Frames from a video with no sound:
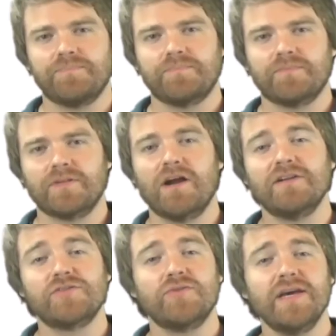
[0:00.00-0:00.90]
All right,
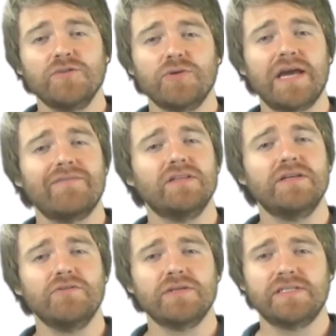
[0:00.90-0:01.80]
so next we're going to have a
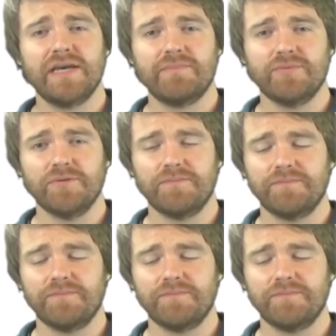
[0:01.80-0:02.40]
little example.